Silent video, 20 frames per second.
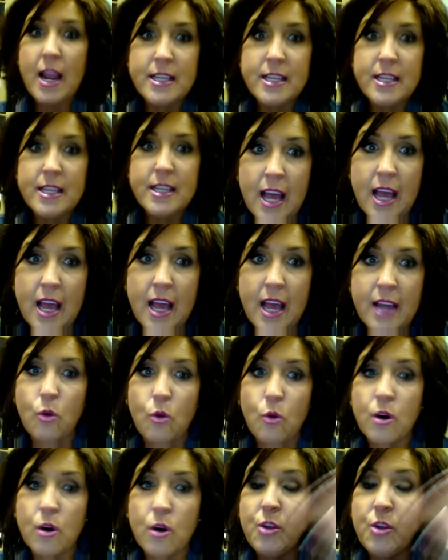lot, or
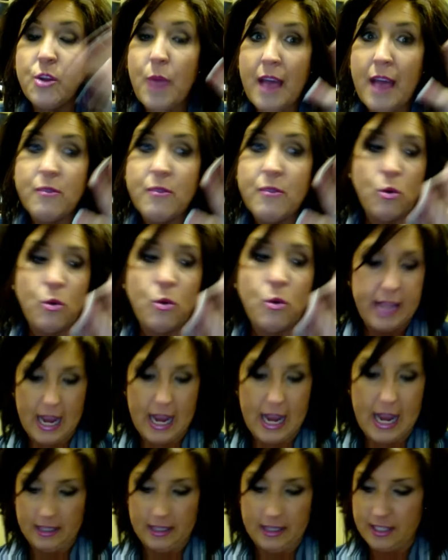you have oily
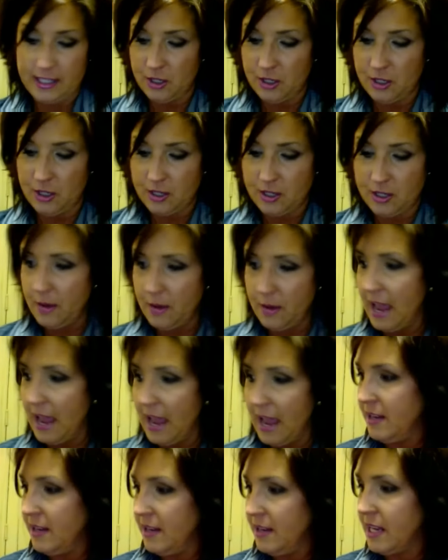eyelids and you don't have any
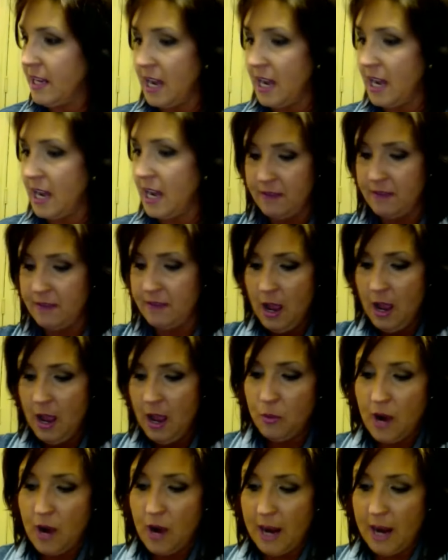kind of
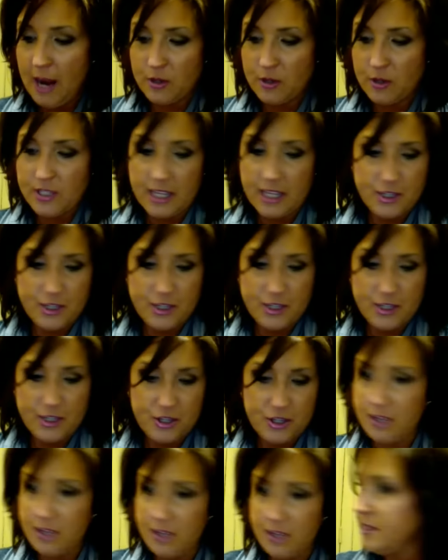primers that you're
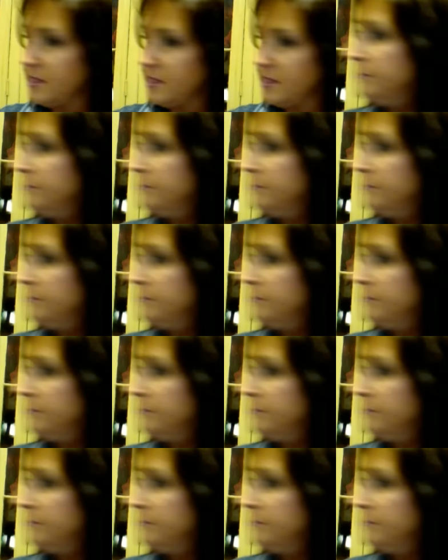using,